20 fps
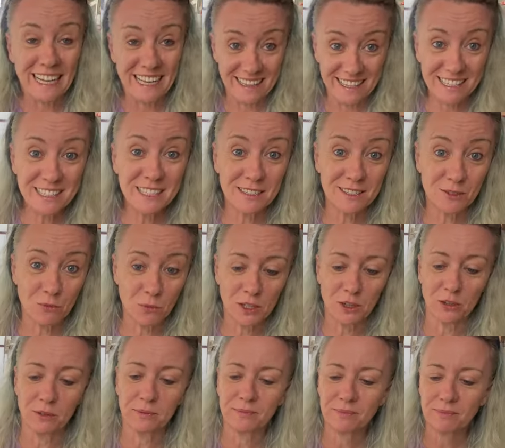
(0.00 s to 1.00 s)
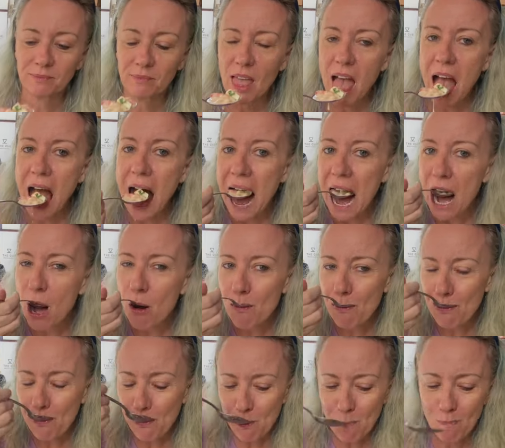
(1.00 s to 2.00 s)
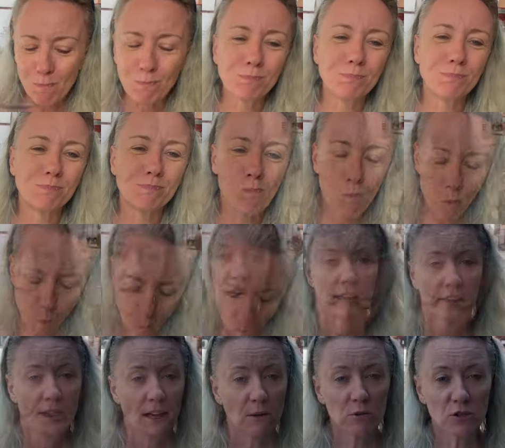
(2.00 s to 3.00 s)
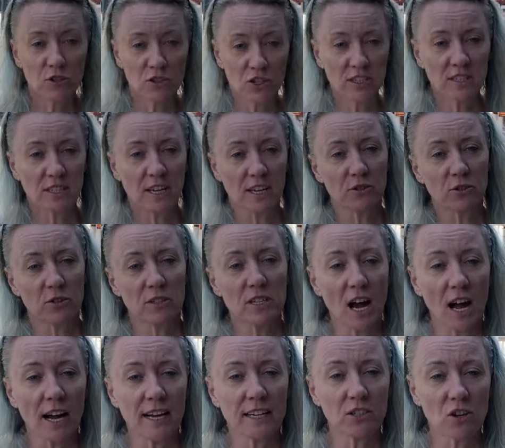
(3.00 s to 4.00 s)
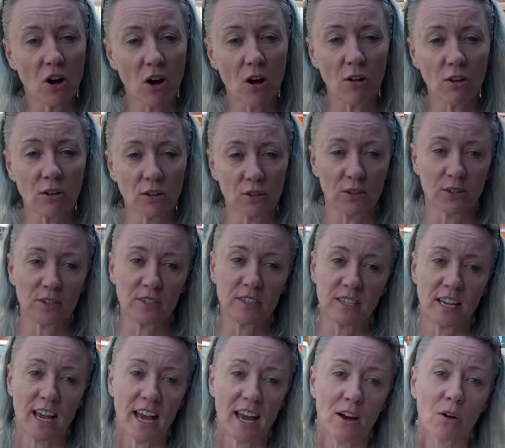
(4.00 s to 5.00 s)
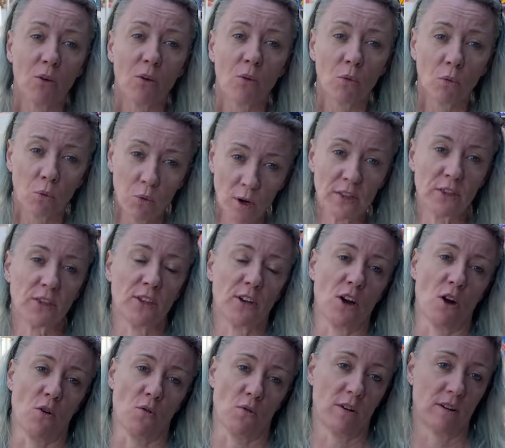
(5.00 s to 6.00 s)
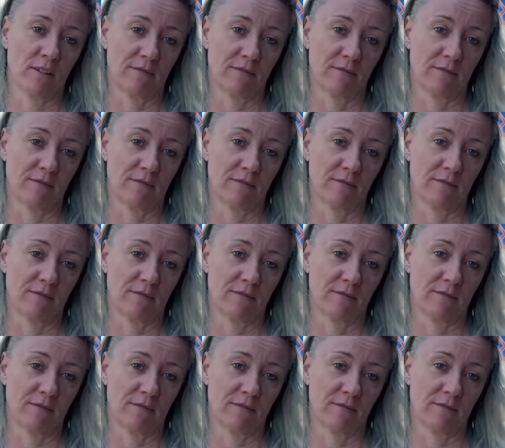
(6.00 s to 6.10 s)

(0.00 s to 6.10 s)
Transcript: This is a winner. Mm. That was just under $9 with the Coke.